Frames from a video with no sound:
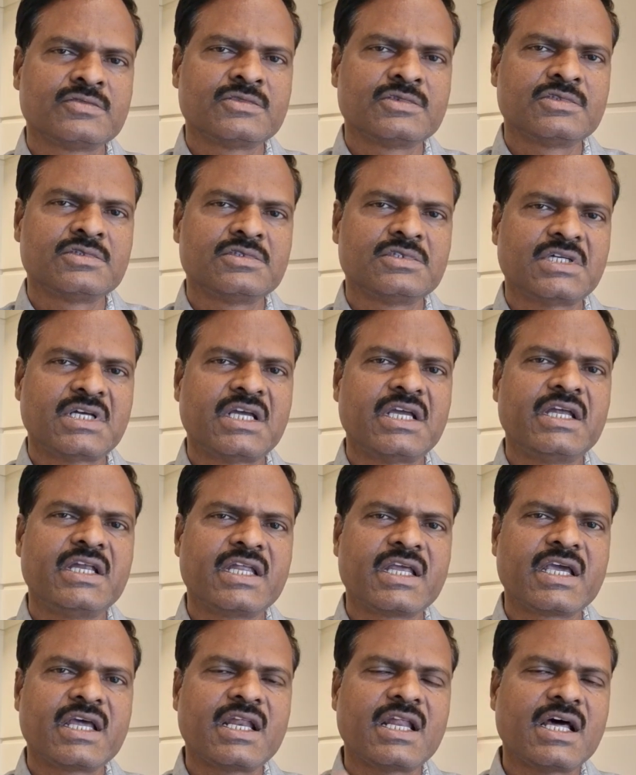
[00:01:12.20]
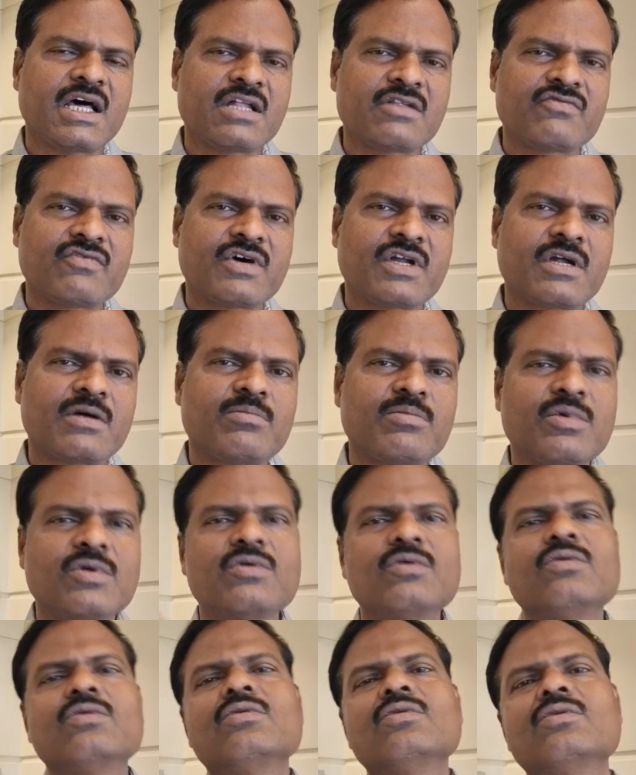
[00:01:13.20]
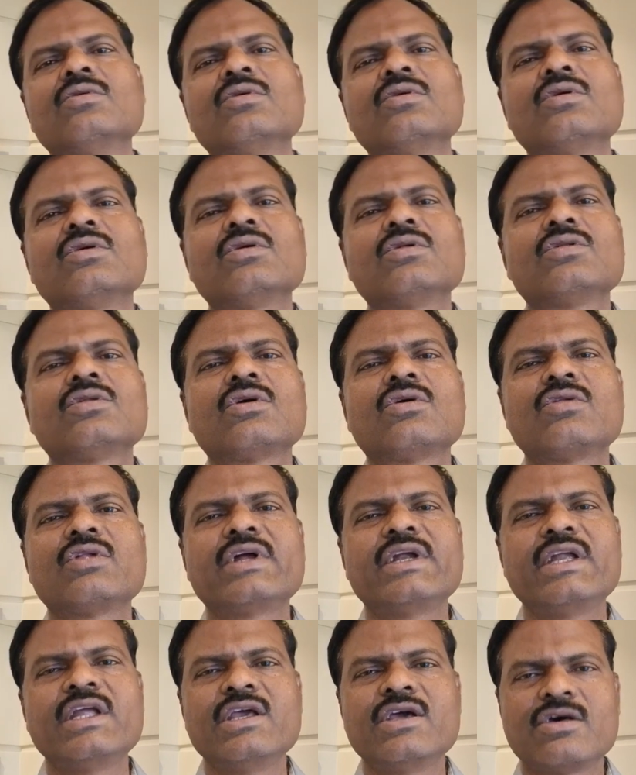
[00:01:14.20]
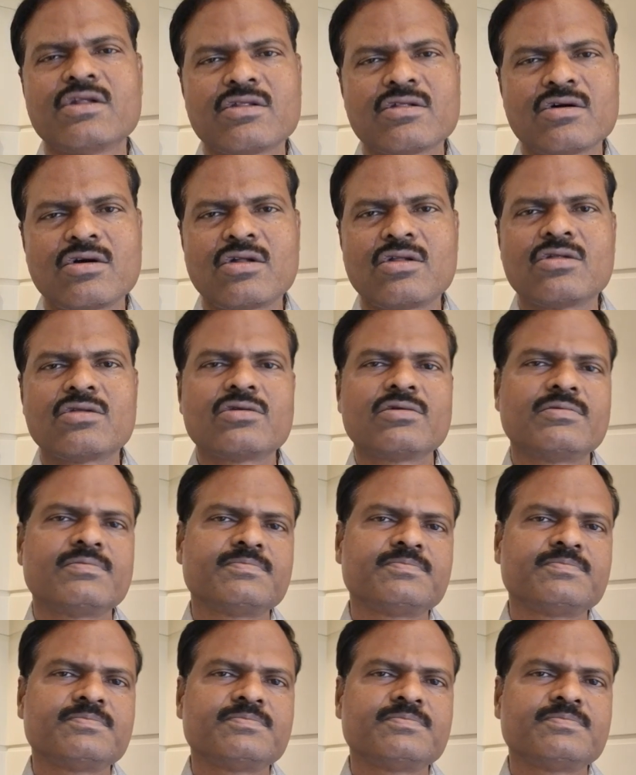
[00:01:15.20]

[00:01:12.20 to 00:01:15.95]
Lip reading: Say it can last for up to 1000 years also.